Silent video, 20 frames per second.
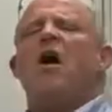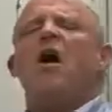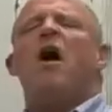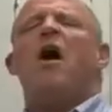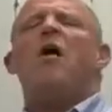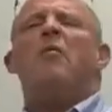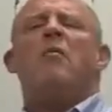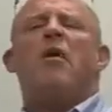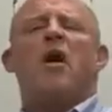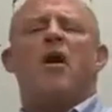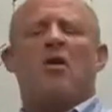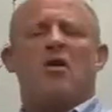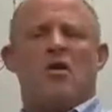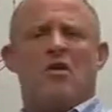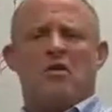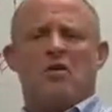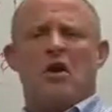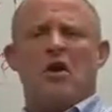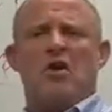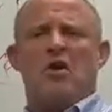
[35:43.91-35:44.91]
I'm not
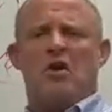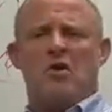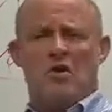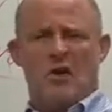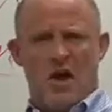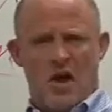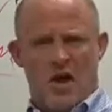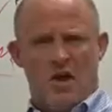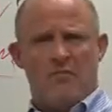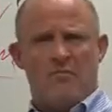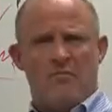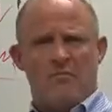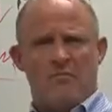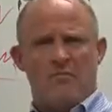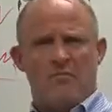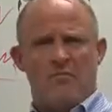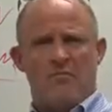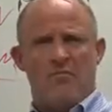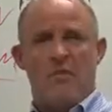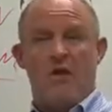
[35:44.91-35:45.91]
going to tell you that.
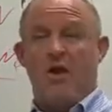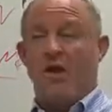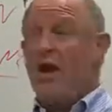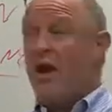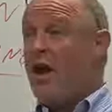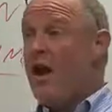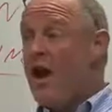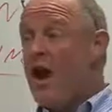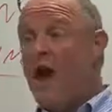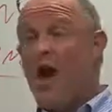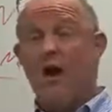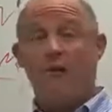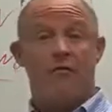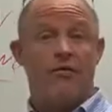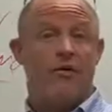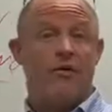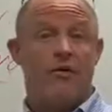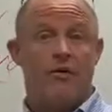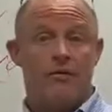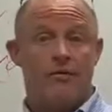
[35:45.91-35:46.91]

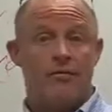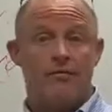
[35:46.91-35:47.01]
Never.